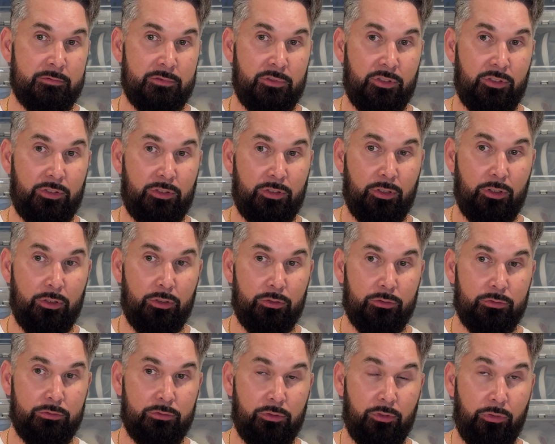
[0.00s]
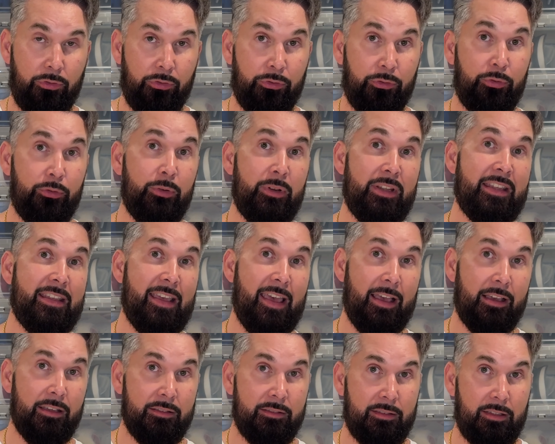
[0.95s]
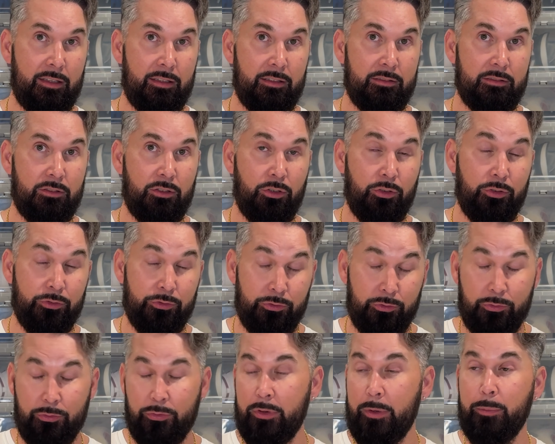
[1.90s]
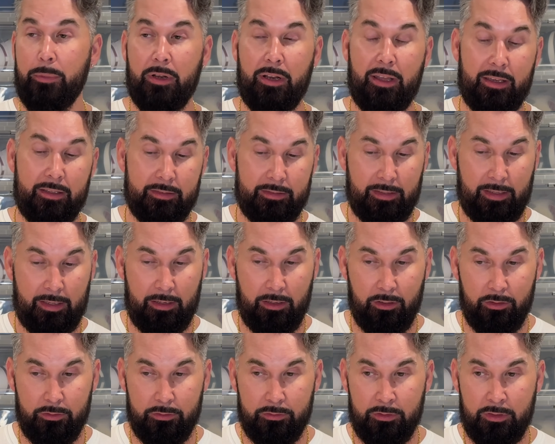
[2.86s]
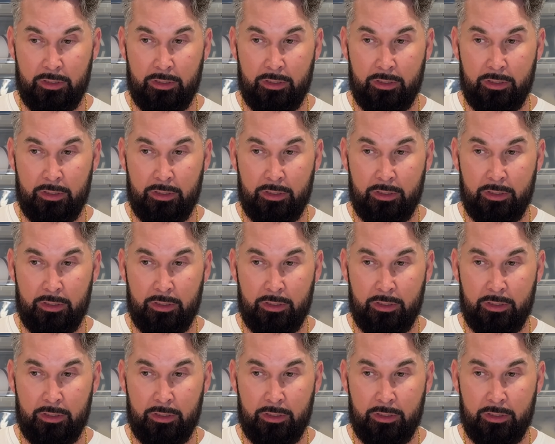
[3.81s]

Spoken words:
so 3XL or triple XL or